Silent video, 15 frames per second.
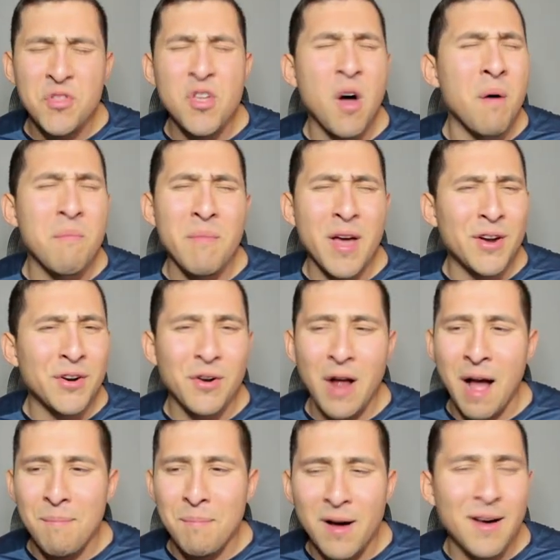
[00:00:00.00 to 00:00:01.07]
Don't matter
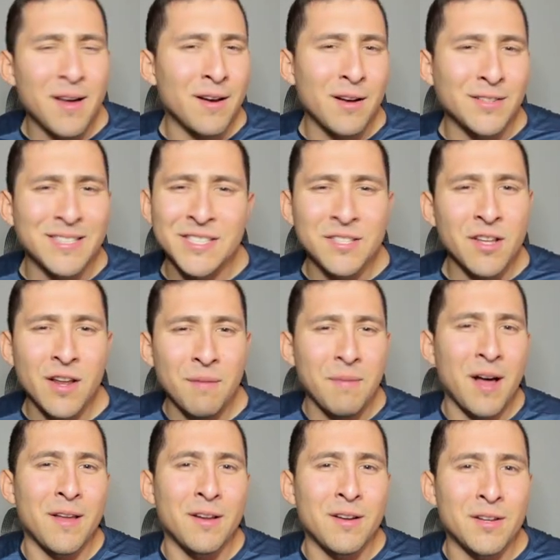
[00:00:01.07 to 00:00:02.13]
about us. It's not
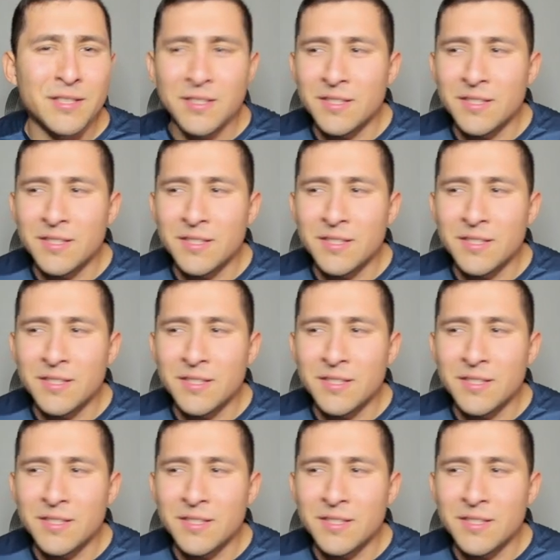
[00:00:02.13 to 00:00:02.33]
about us.